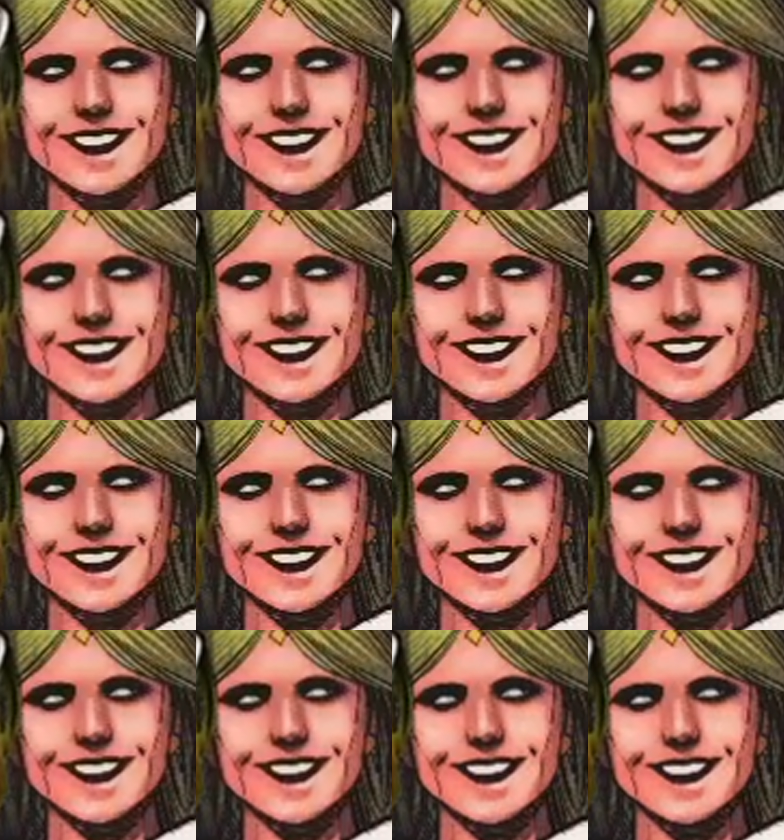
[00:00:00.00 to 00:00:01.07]

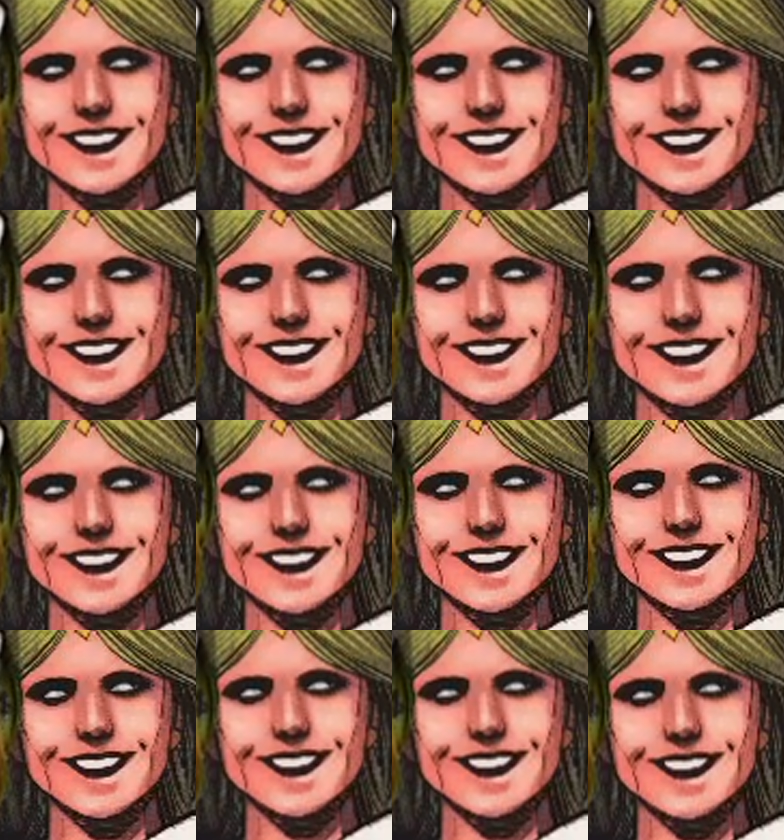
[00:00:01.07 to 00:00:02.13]

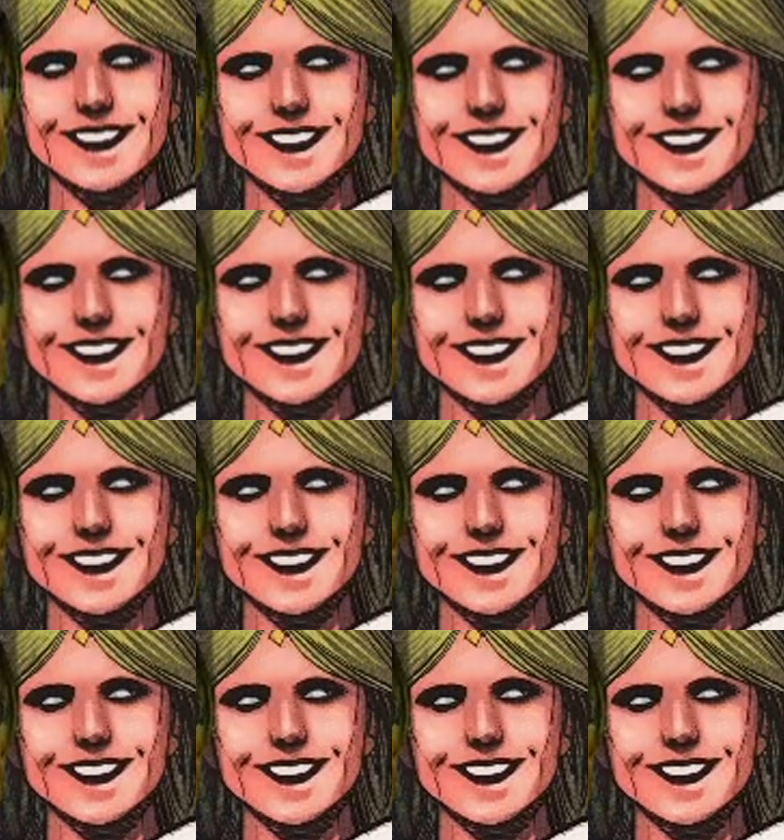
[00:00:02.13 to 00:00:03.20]

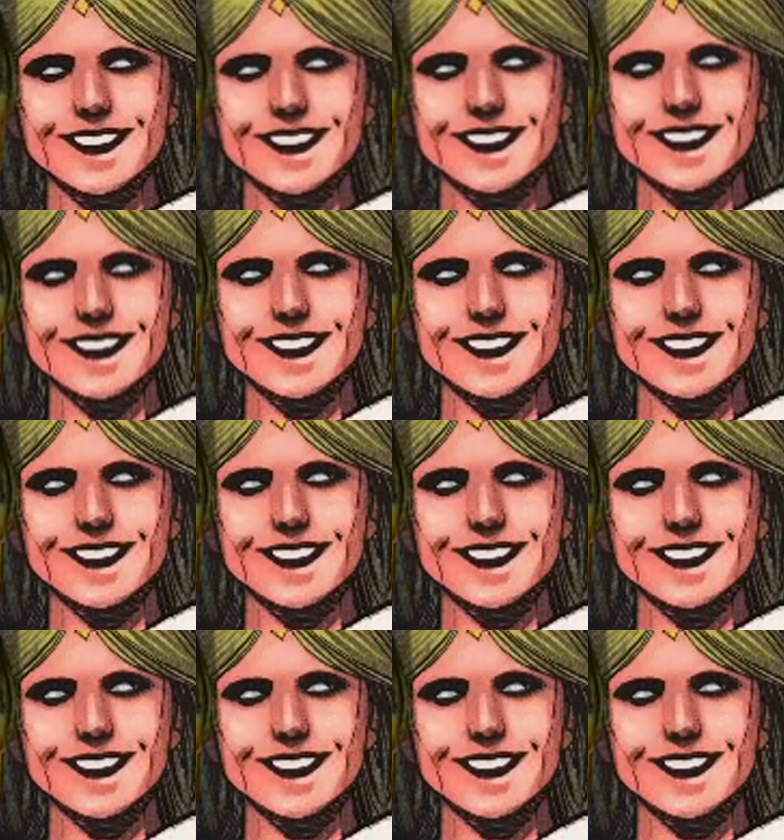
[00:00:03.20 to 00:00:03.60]
[no speech]